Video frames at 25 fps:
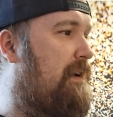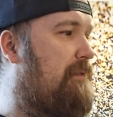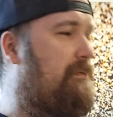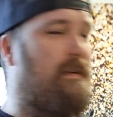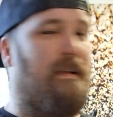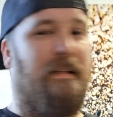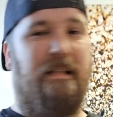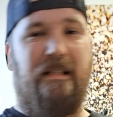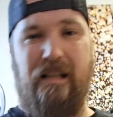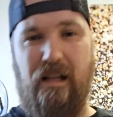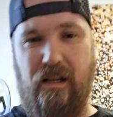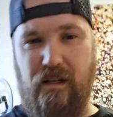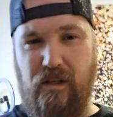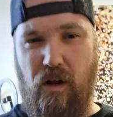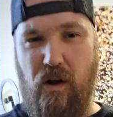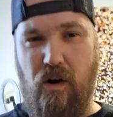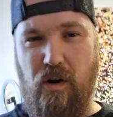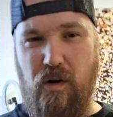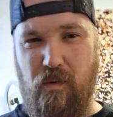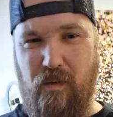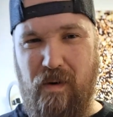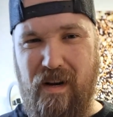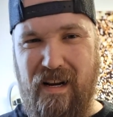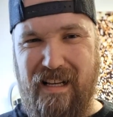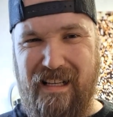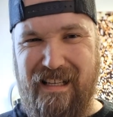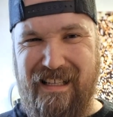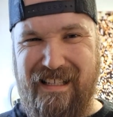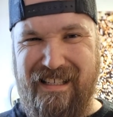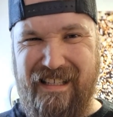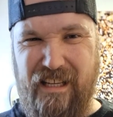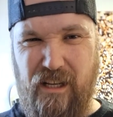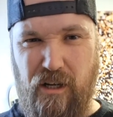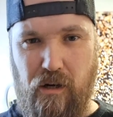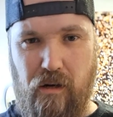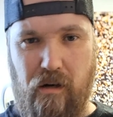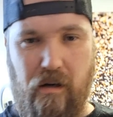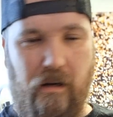It's hard to read. It's a
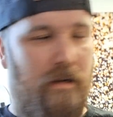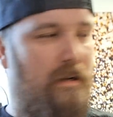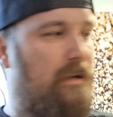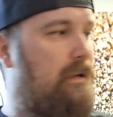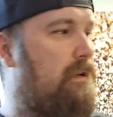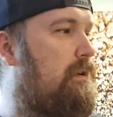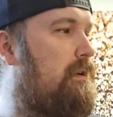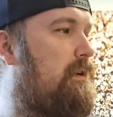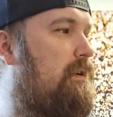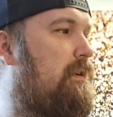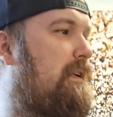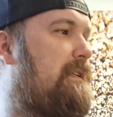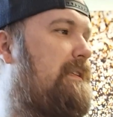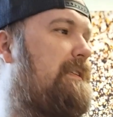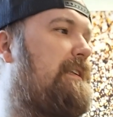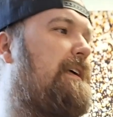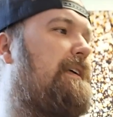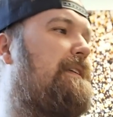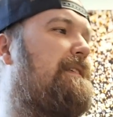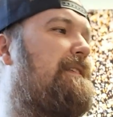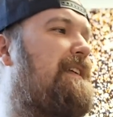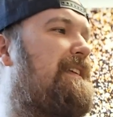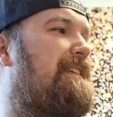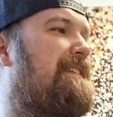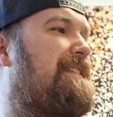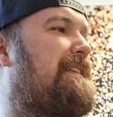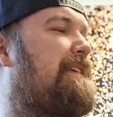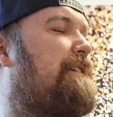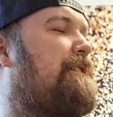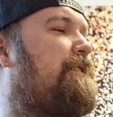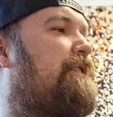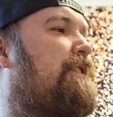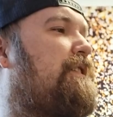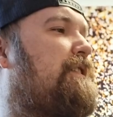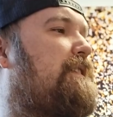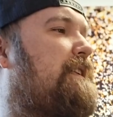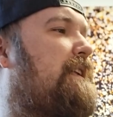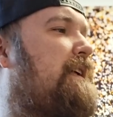sticker. It's not a
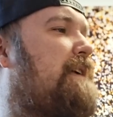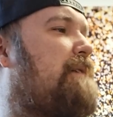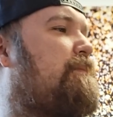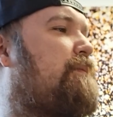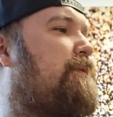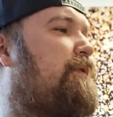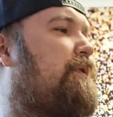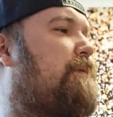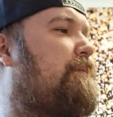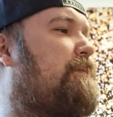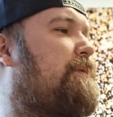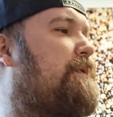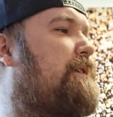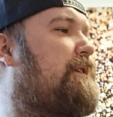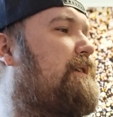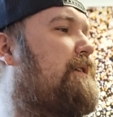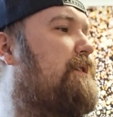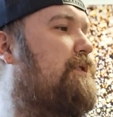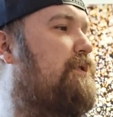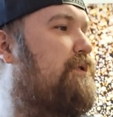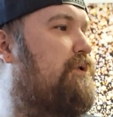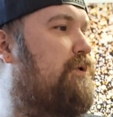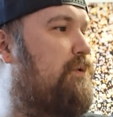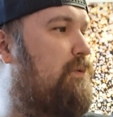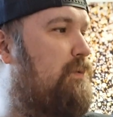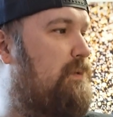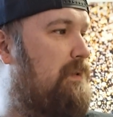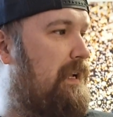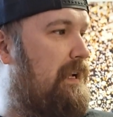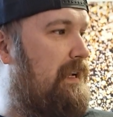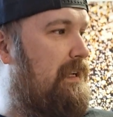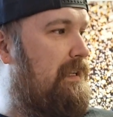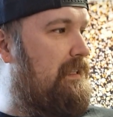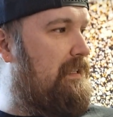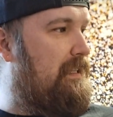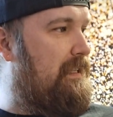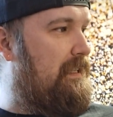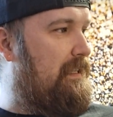sticker. It's an emblem to
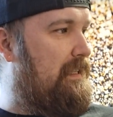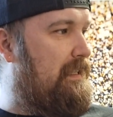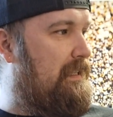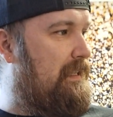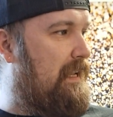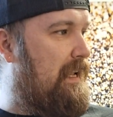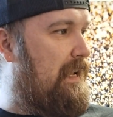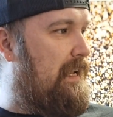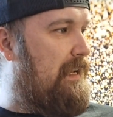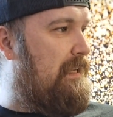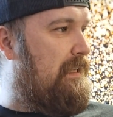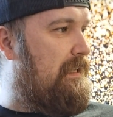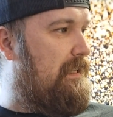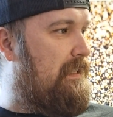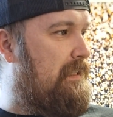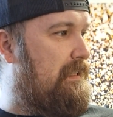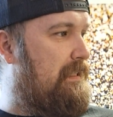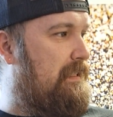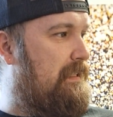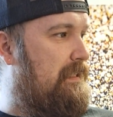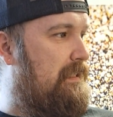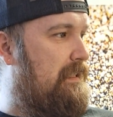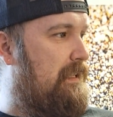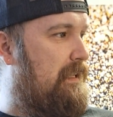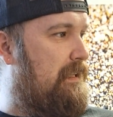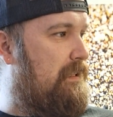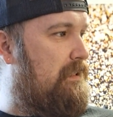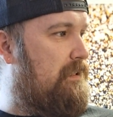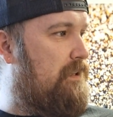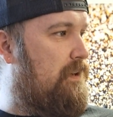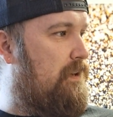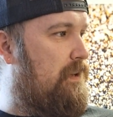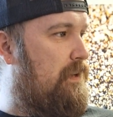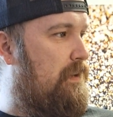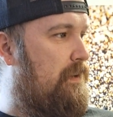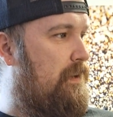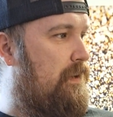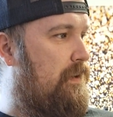1996. Oh,
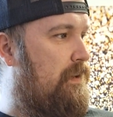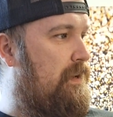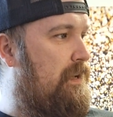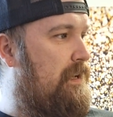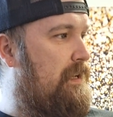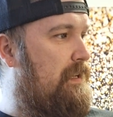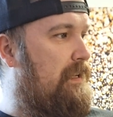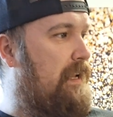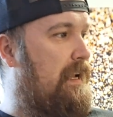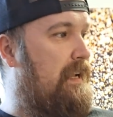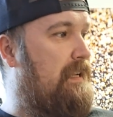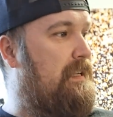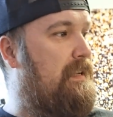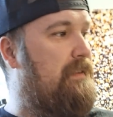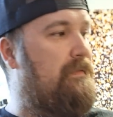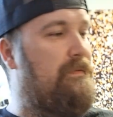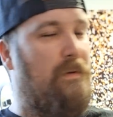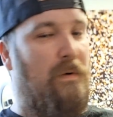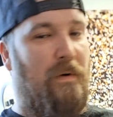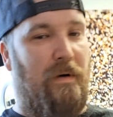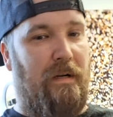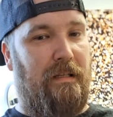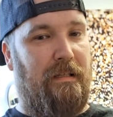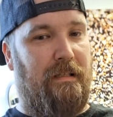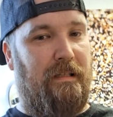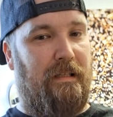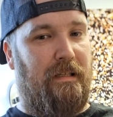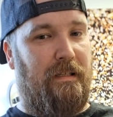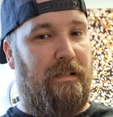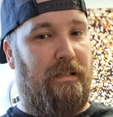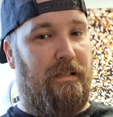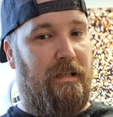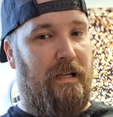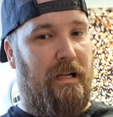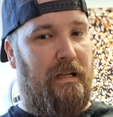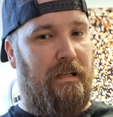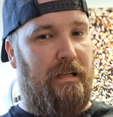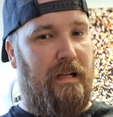here we go. 1946 to
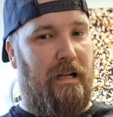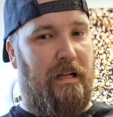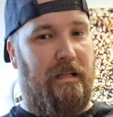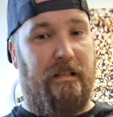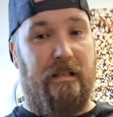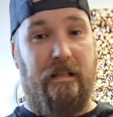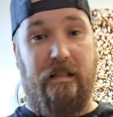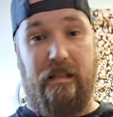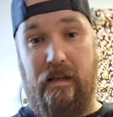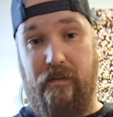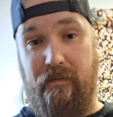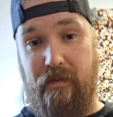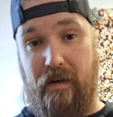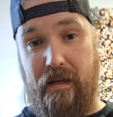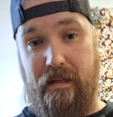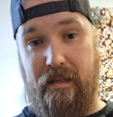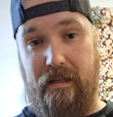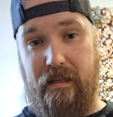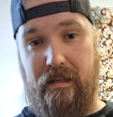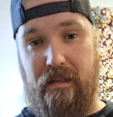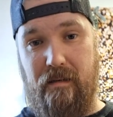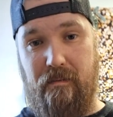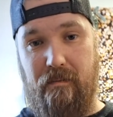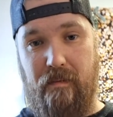1996. If I did the